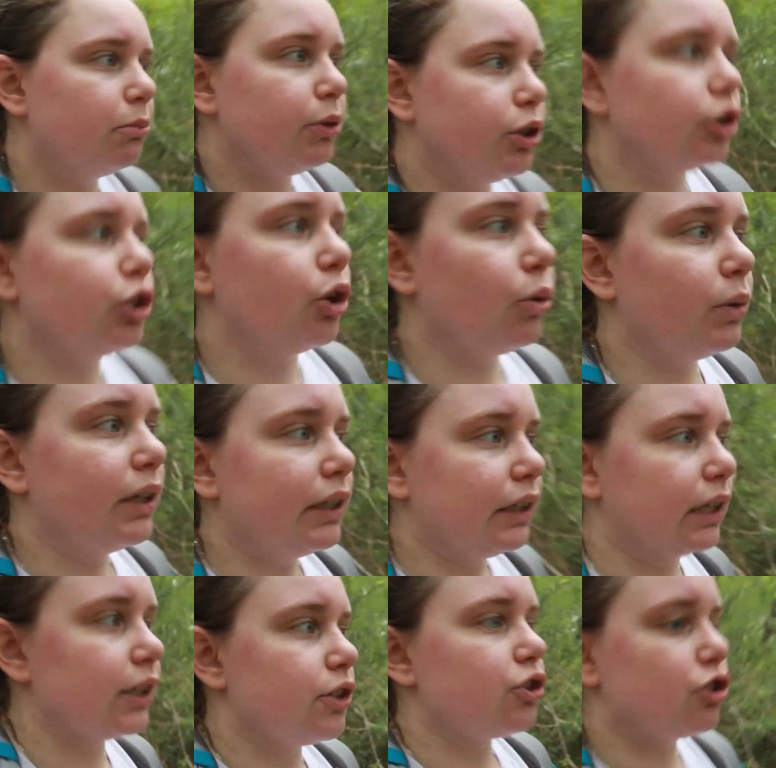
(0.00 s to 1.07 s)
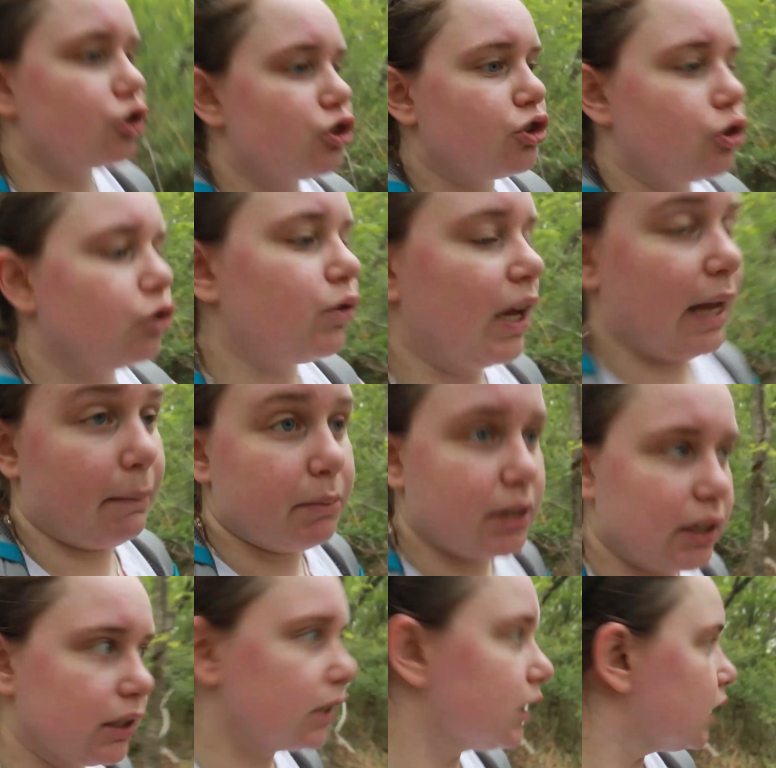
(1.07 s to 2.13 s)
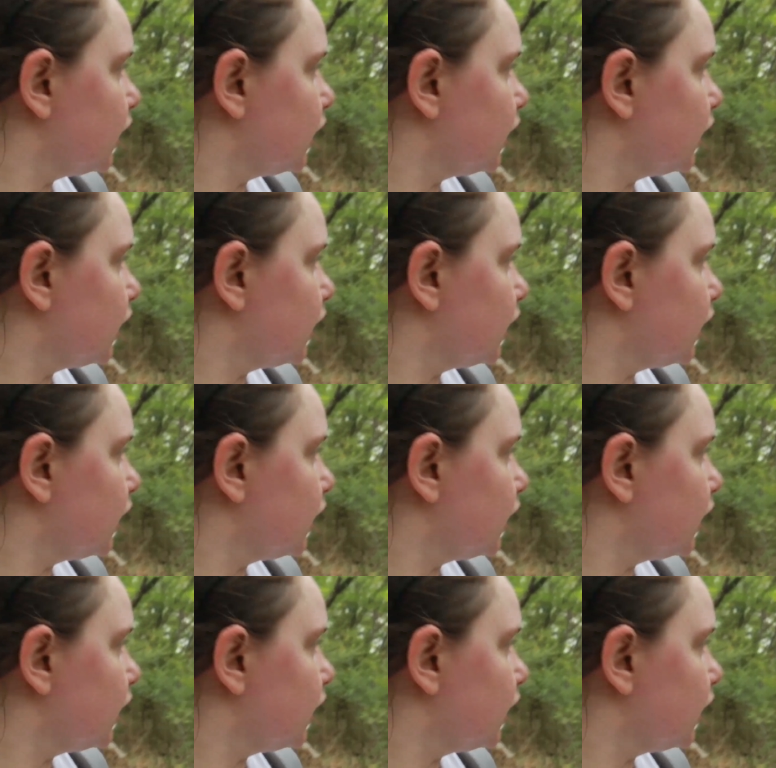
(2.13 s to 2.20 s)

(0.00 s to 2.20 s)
but you're going next to campsites.